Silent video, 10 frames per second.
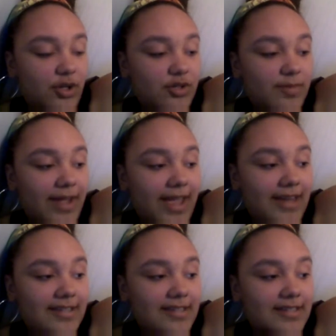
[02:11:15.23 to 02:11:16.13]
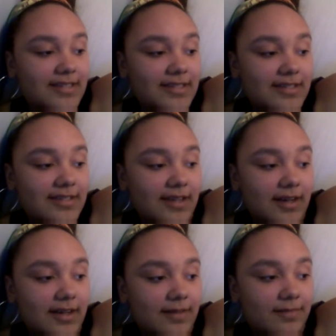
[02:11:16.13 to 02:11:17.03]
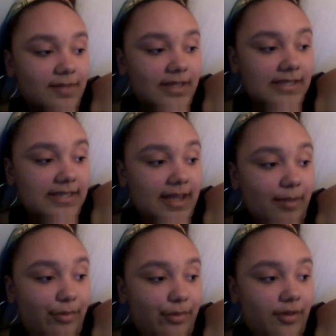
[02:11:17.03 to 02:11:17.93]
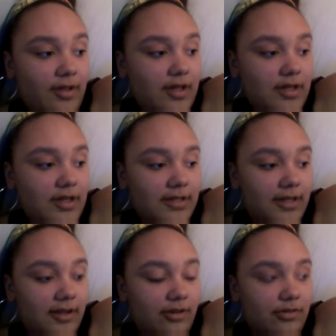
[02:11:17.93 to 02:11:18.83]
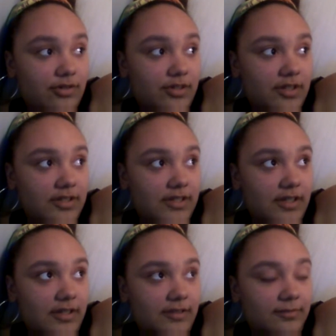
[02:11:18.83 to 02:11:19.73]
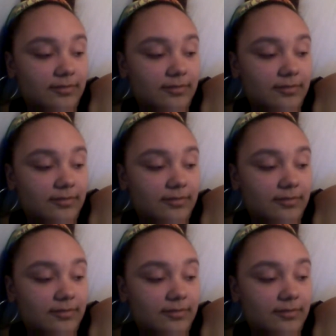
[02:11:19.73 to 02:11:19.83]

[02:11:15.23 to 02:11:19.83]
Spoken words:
to use my head as a step to get closer to the ceiling.